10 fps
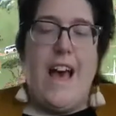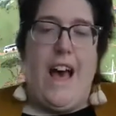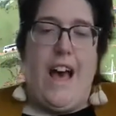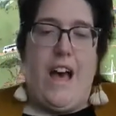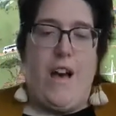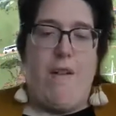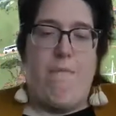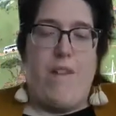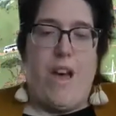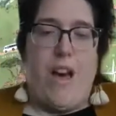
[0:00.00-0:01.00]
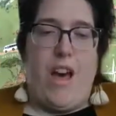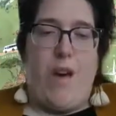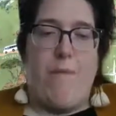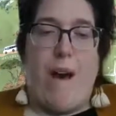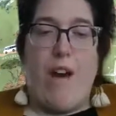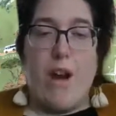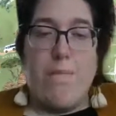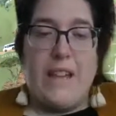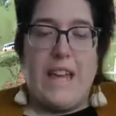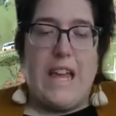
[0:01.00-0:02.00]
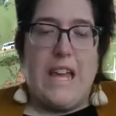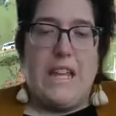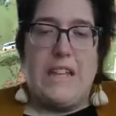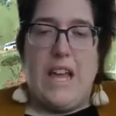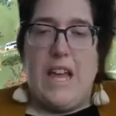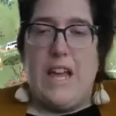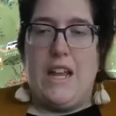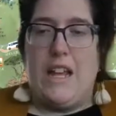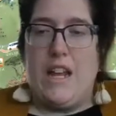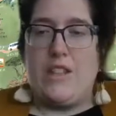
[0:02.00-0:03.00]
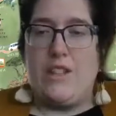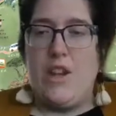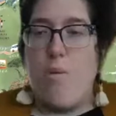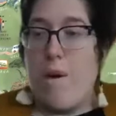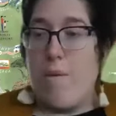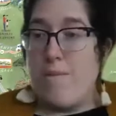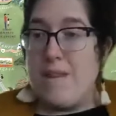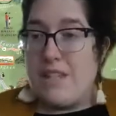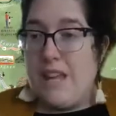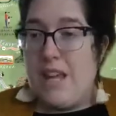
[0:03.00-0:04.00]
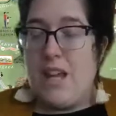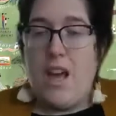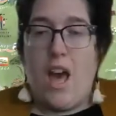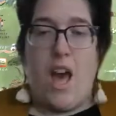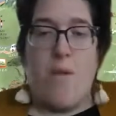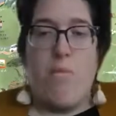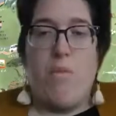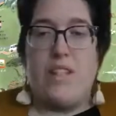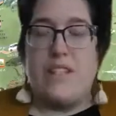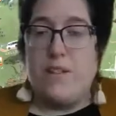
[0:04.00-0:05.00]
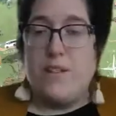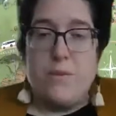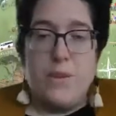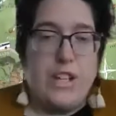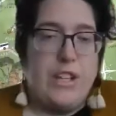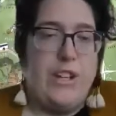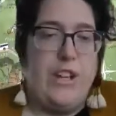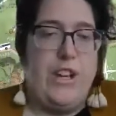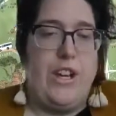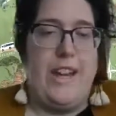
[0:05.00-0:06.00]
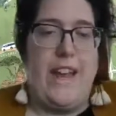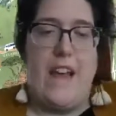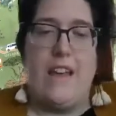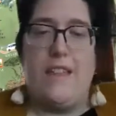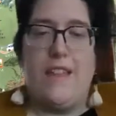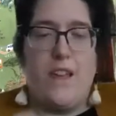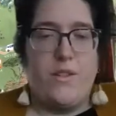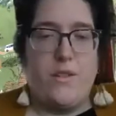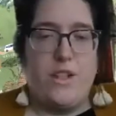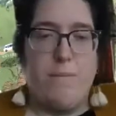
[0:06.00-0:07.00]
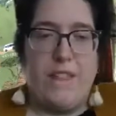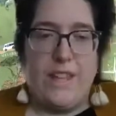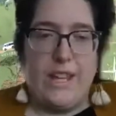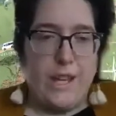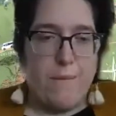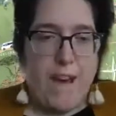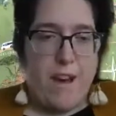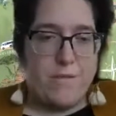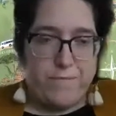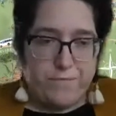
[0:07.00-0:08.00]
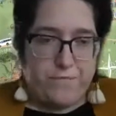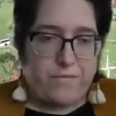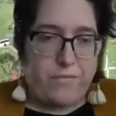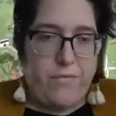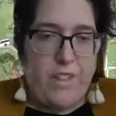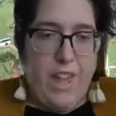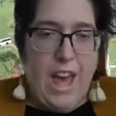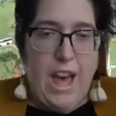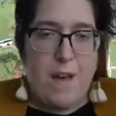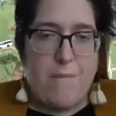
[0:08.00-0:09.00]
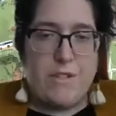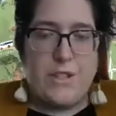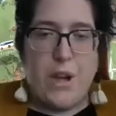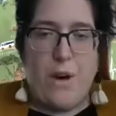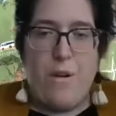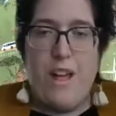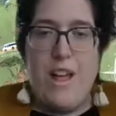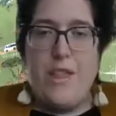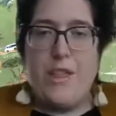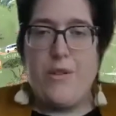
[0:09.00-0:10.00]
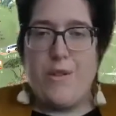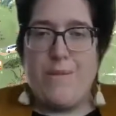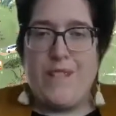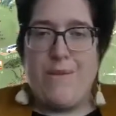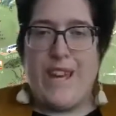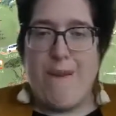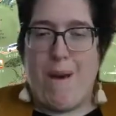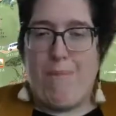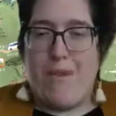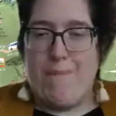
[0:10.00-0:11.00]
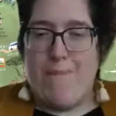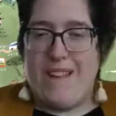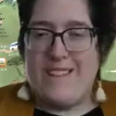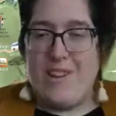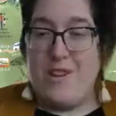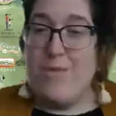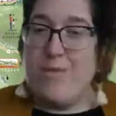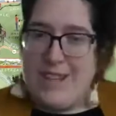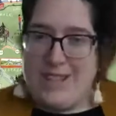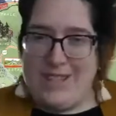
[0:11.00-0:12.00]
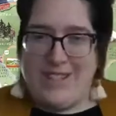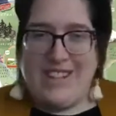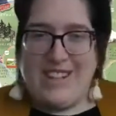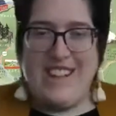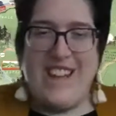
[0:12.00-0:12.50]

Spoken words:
about our plan and let us know what we're missing, what sounds really good, anything else we should be thinking about. So the groups that we came up with based on who registered